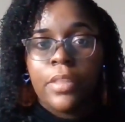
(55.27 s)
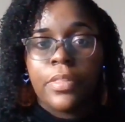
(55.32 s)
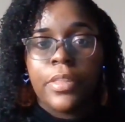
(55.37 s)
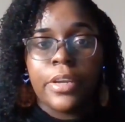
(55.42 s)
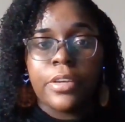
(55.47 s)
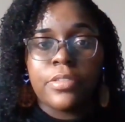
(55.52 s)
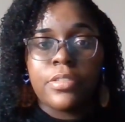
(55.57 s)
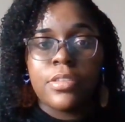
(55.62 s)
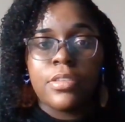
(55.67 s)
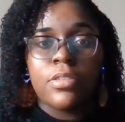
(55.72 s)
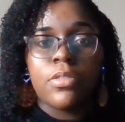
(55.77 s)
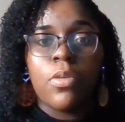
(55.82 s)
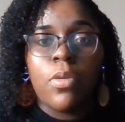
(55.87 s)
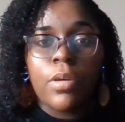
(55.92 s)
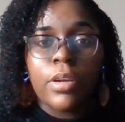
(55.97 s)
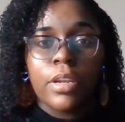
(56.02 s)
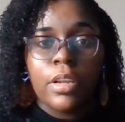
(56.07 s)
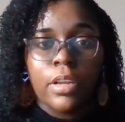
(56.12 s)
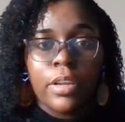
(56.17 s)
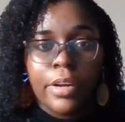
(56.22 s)
They're still
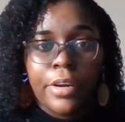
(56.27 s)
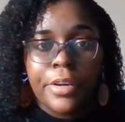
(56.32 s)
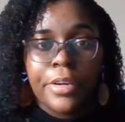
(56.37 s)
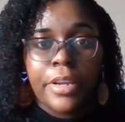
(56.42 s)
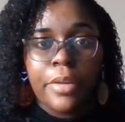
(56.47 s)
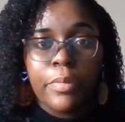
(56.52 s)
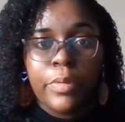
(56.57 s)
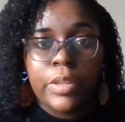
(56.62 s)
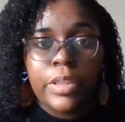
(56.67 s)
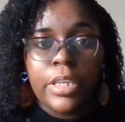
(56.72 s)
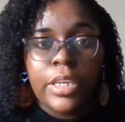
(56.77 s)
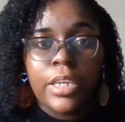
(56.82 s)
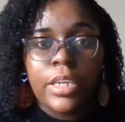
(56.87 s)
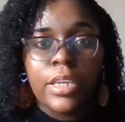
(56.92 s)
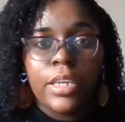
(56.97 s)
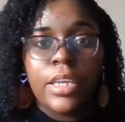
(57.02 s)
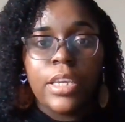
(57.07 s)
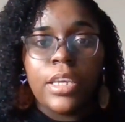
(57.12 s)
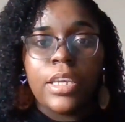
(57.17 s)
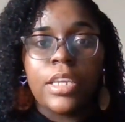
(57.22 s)
going to learn
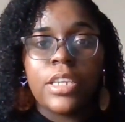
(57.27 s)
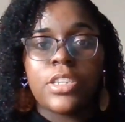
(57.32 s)
everything.